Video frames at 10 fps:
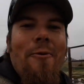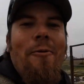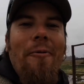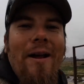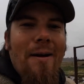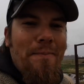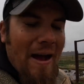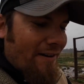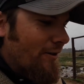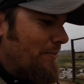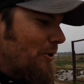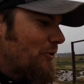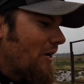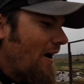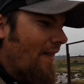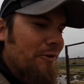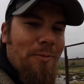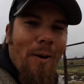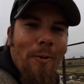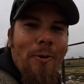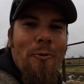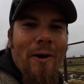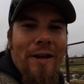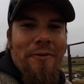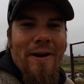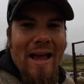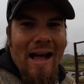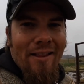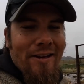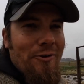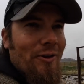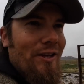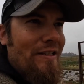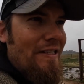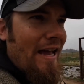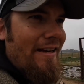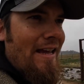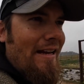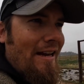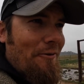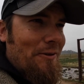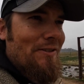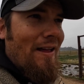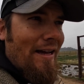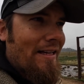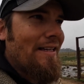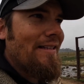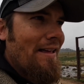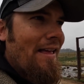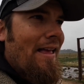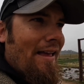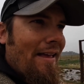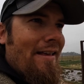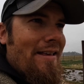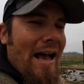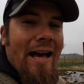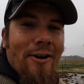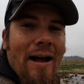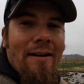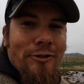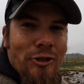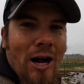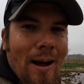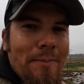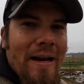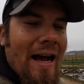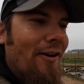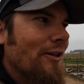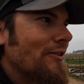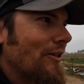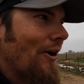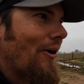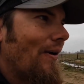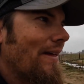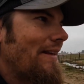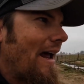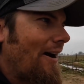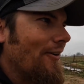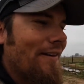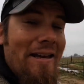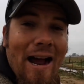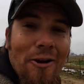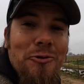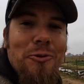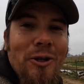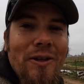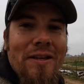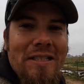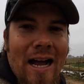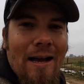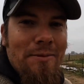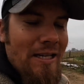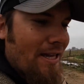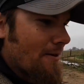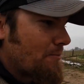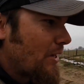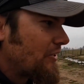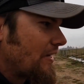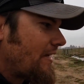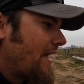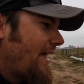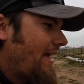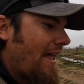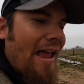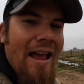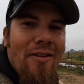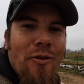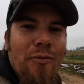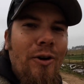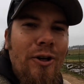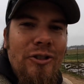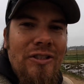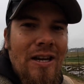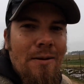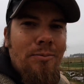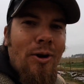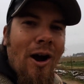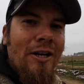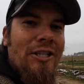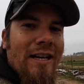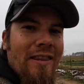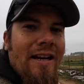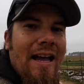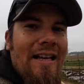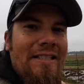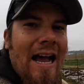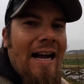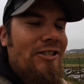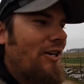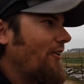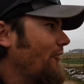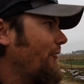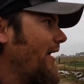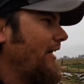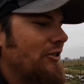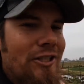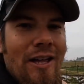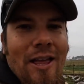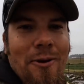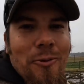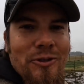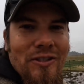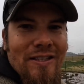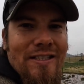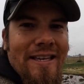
When we got back from Utah, that's probably when reality really set in. It was like, yeah, I don't have a job now. So now, now is really the time to get busy. And the first project that I attacked here on the ranch was this